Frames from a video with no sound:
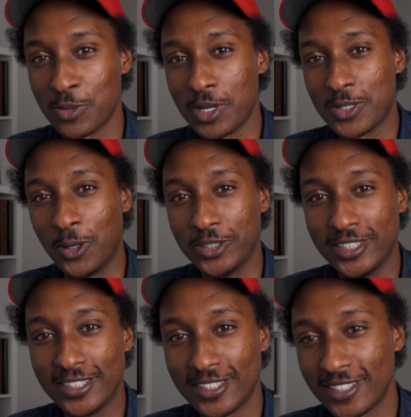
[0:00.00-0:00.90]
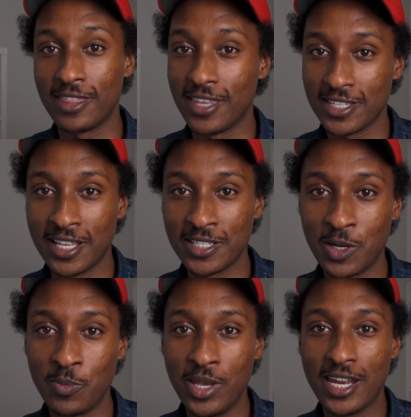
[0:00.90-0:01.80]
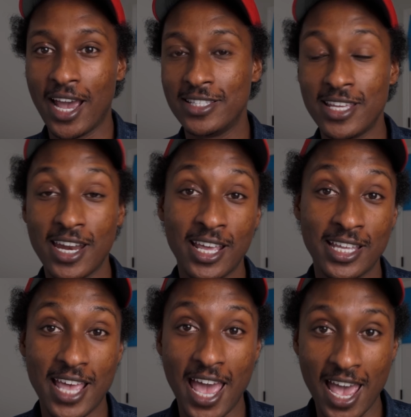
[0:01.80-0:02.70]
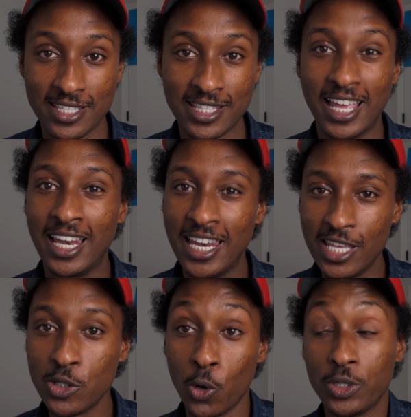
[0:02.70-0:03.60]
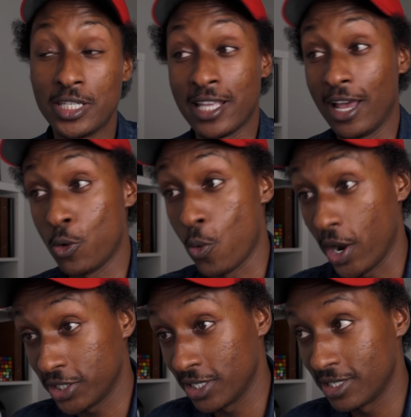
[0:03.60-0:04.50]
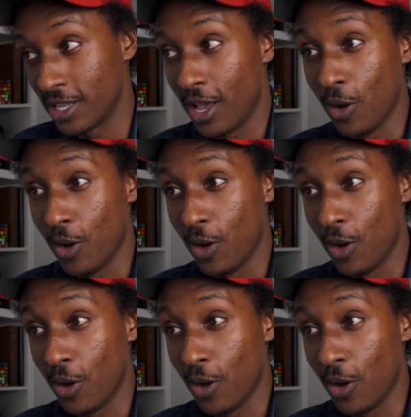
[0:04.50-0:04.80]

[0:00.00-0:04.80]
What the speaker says: what it's called. And this doesn't mean I didn't get asked LeetCode style questions